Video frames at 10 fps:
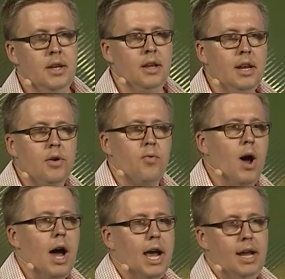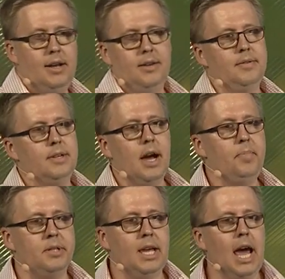You need a ride, a
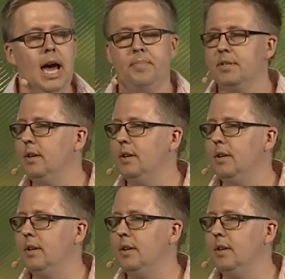couple taps,